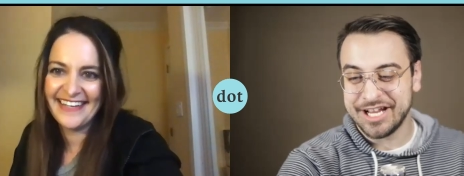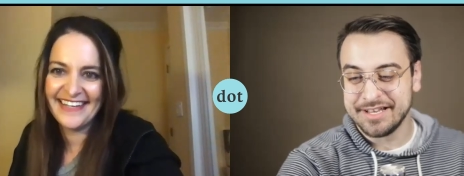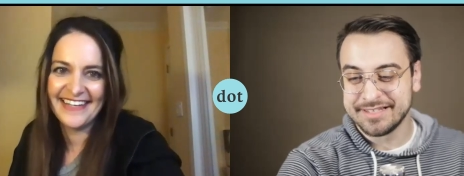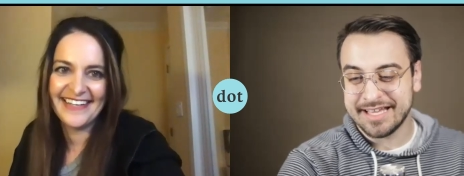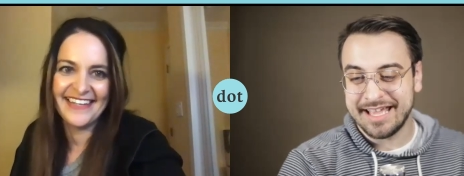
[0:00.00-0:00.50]

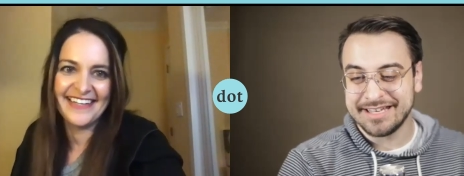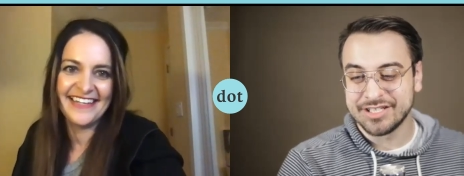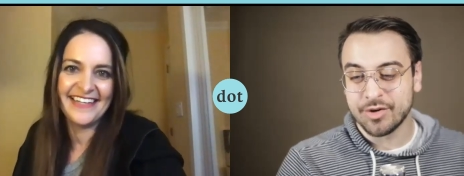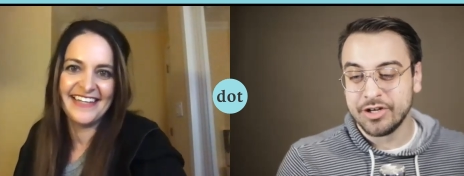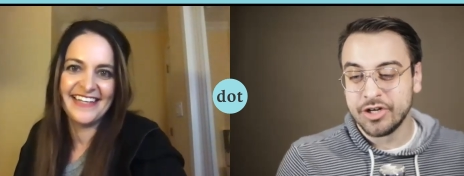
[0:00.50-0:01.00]
Speaker 1: Jen
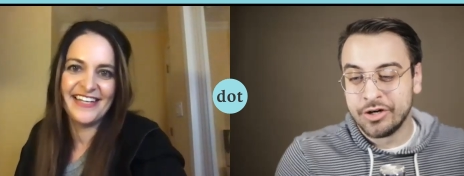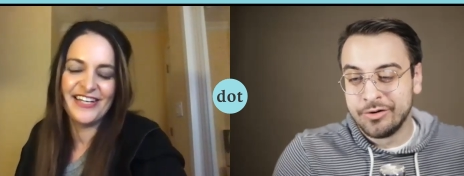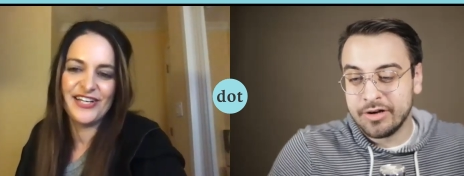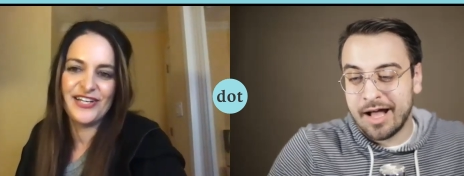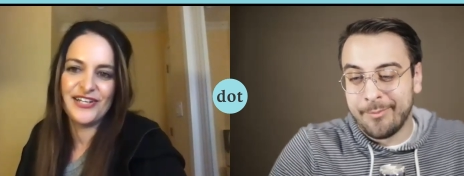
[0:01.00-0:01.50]
said, so I
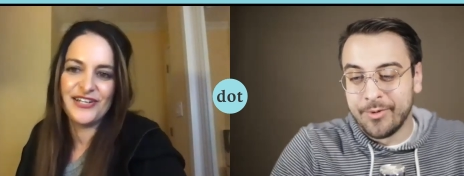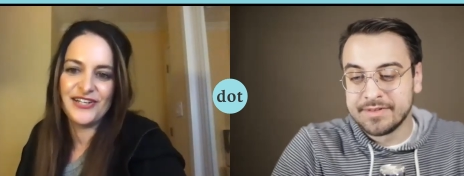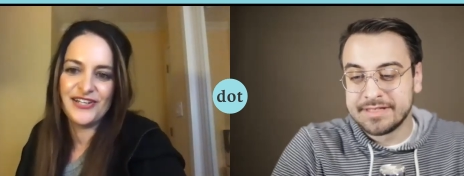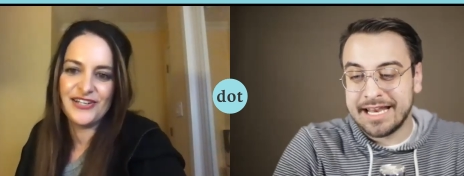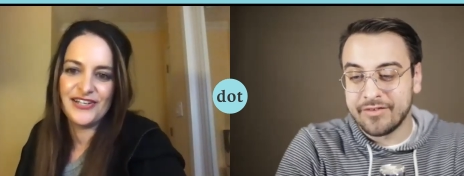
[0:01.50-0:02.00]
know
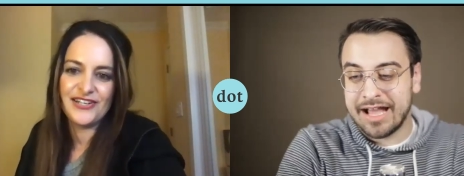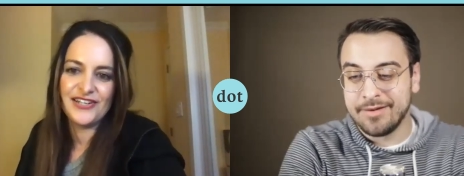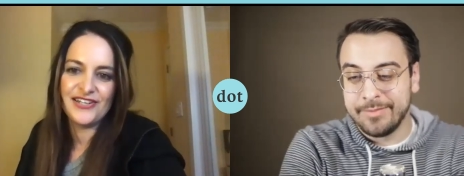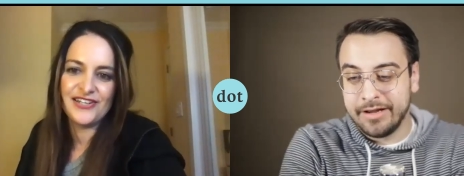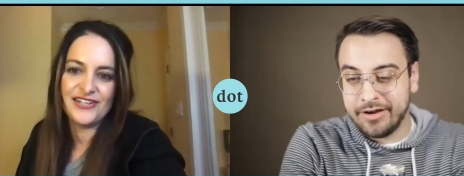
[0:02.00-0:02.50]
couples that have
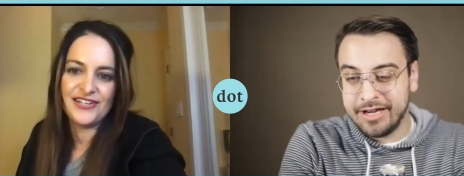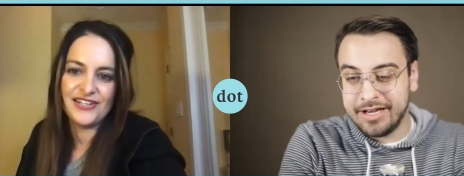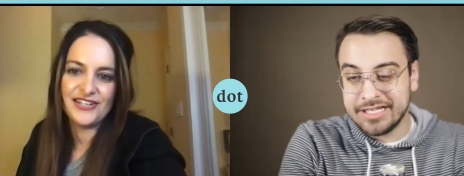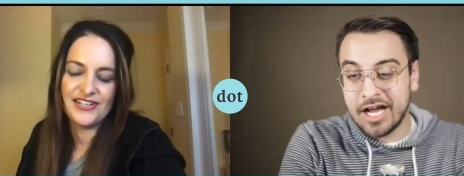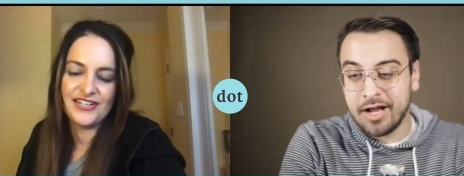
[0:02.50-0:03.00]
gotten
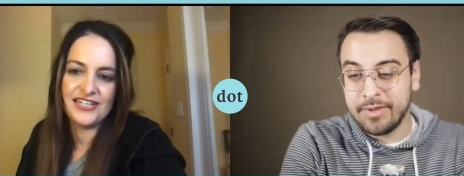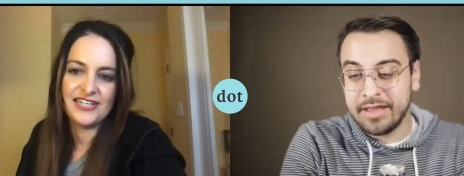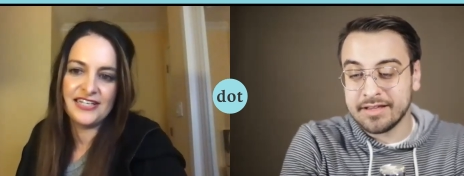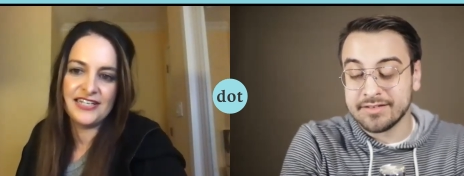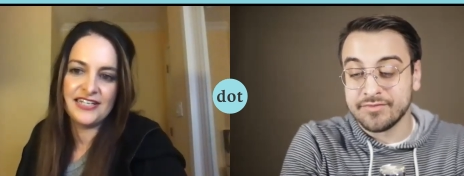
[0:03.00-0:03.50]
married
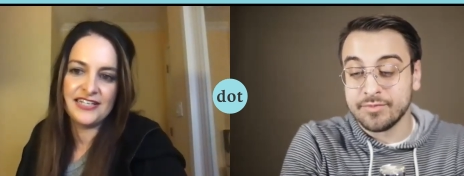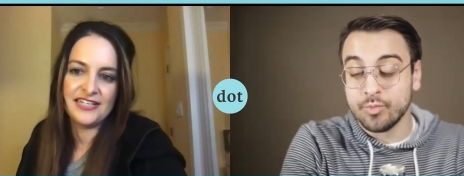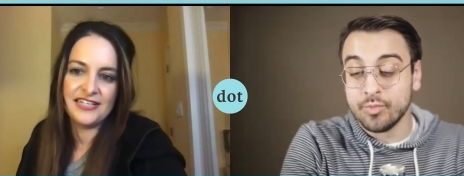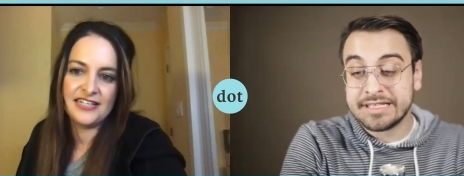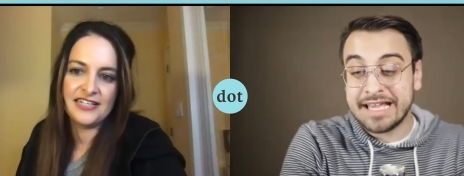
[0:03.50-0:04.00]
young because of
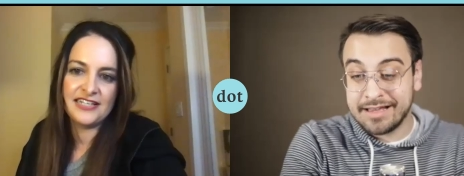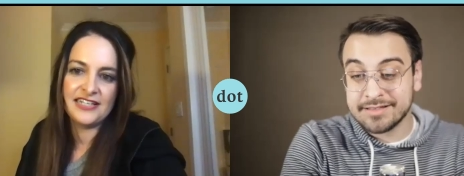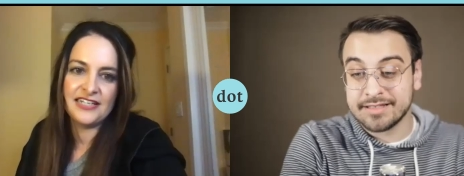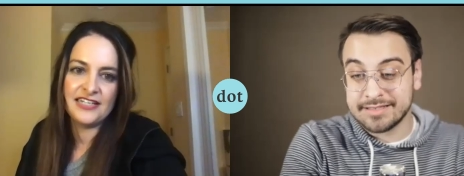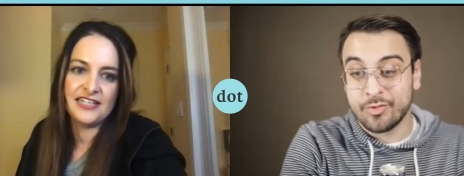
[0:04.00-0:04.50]

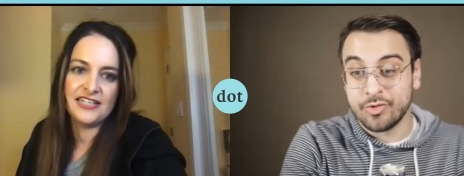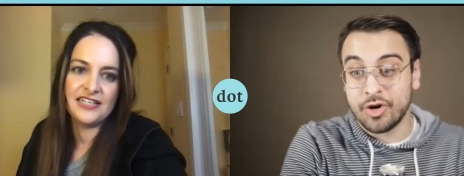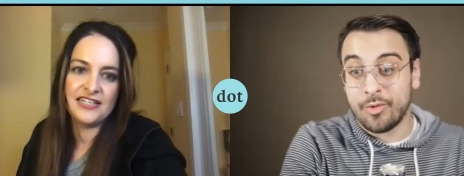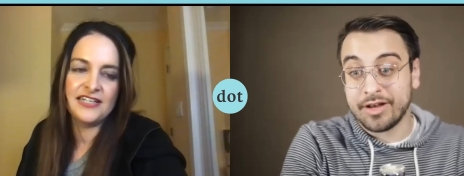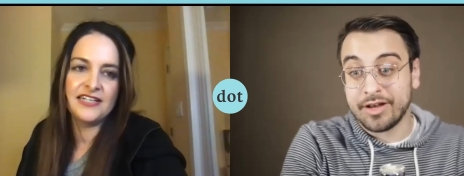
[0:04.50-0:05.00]
sex, because they
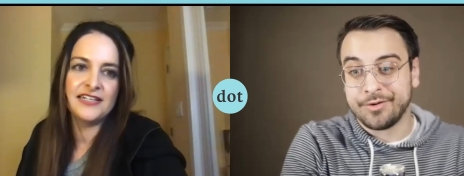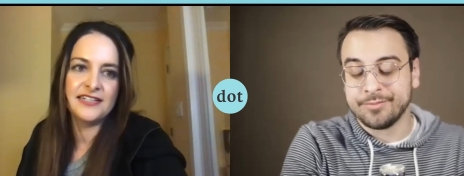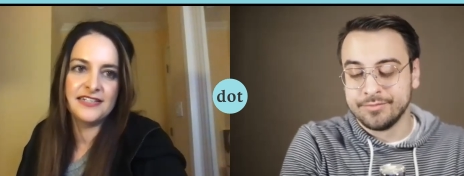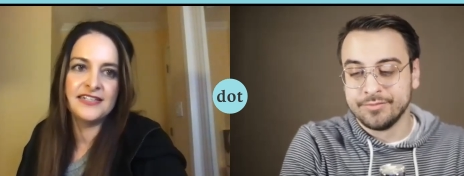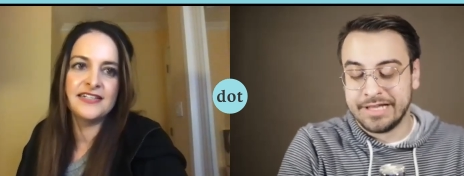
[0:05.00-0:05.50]
you know wanted
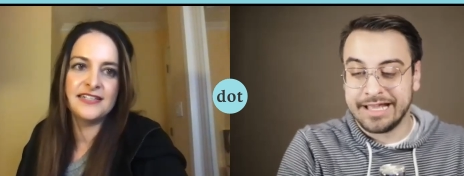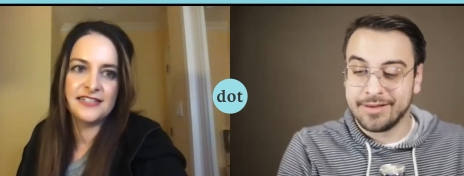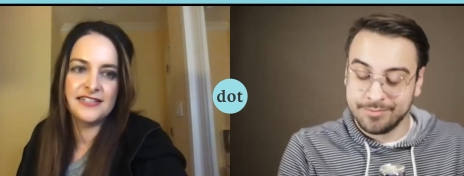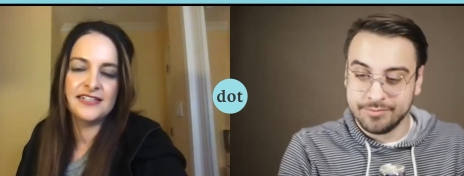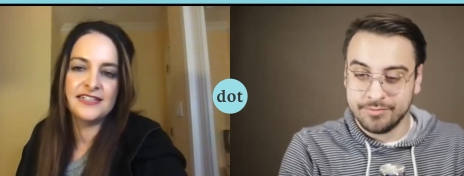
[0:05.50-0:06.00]
to
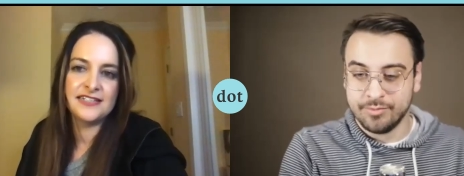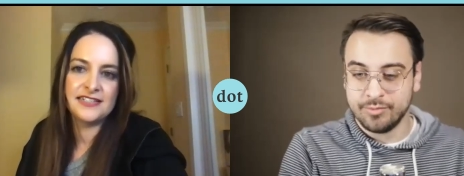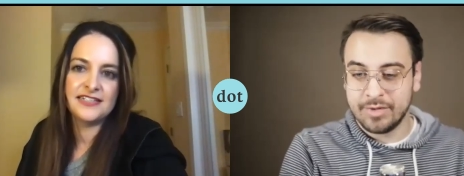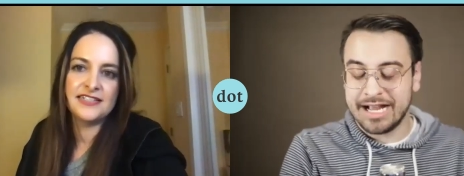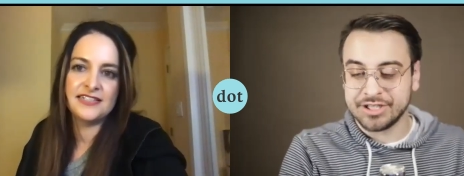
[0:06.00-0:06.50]
like
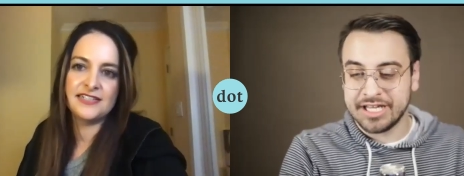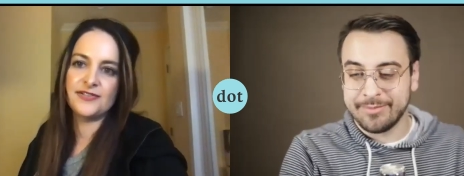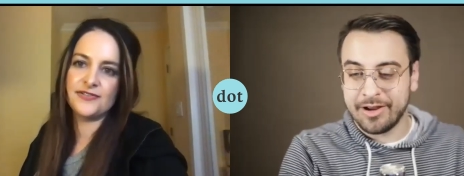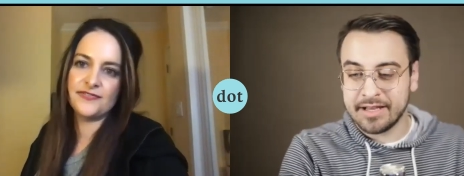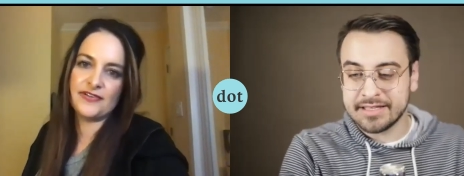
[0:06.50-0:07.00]
actually
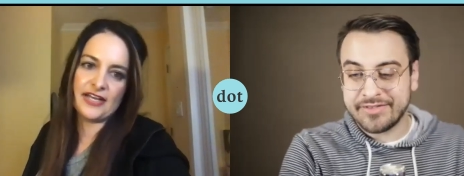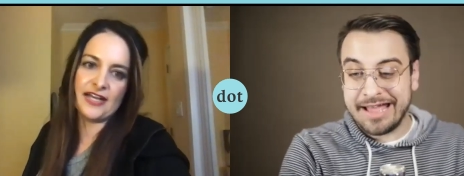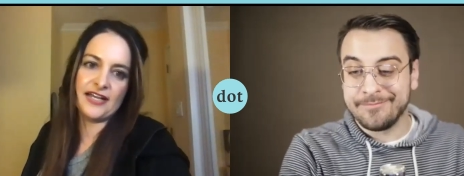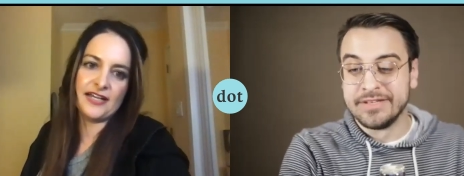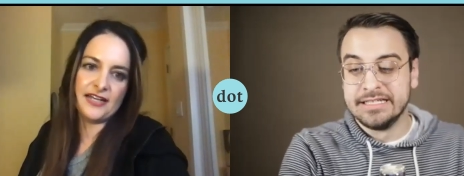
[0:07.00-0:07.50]
get married because
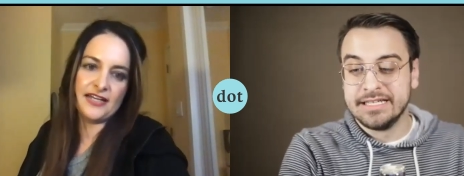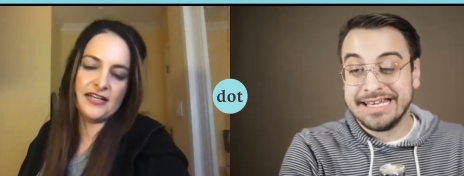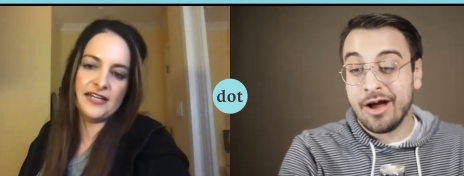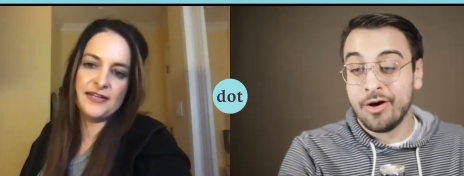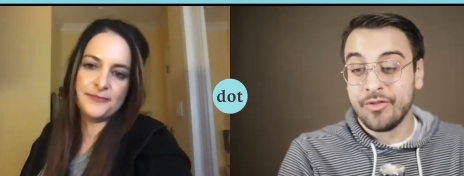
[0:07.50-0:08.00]
of that.
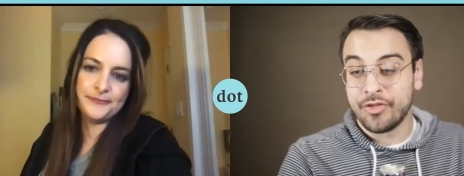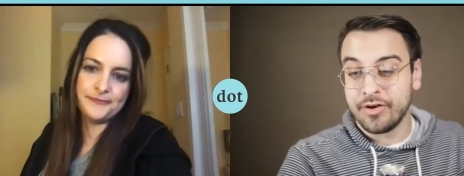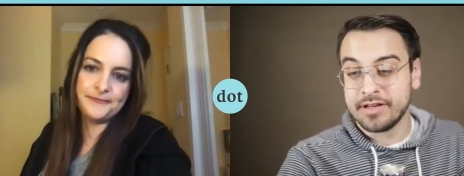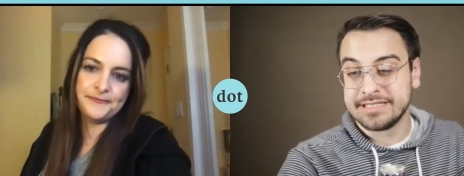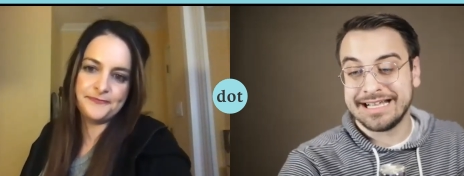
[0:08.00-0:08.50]
And now in their
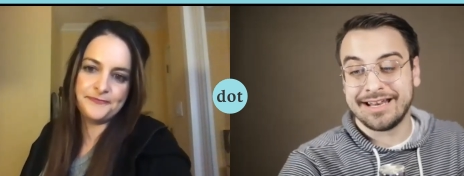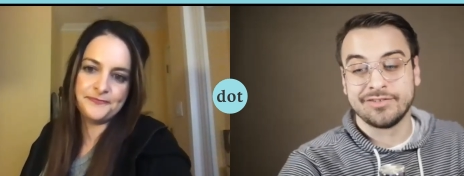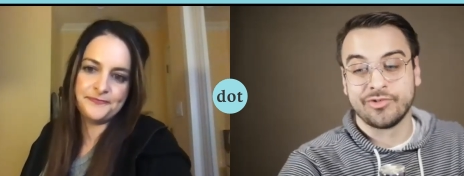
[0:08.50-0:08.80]
30s, they got a